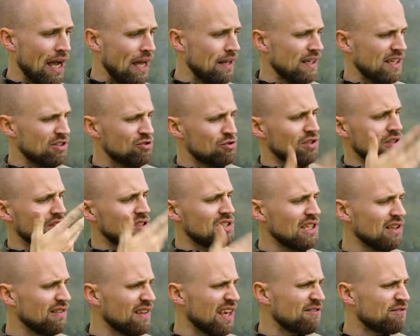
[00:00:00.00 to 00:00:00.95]
and as you can
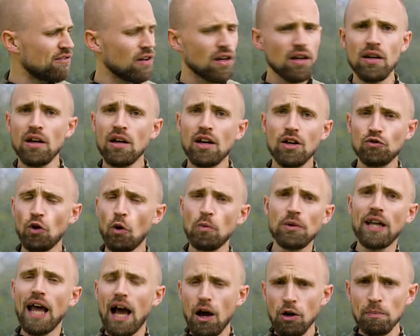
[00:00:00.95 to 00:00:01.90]
see they've chromed
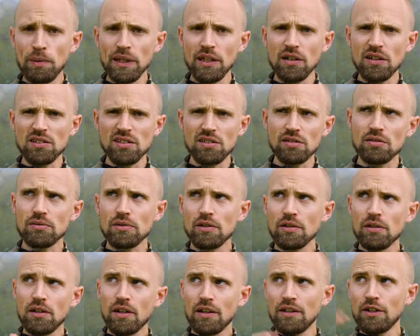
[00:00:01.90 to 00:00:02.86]
it out because
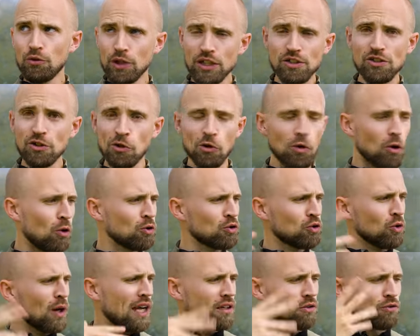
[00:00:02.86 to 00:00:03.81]
the original
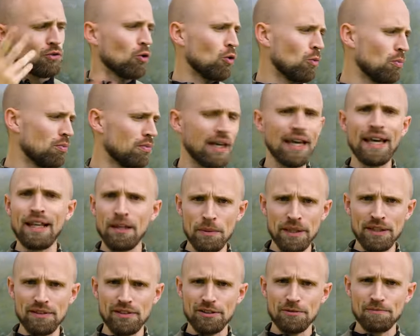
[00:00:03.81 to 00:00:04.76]
also had chrome
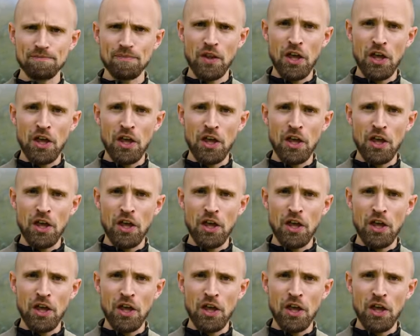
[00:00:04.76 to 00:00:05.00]
elements.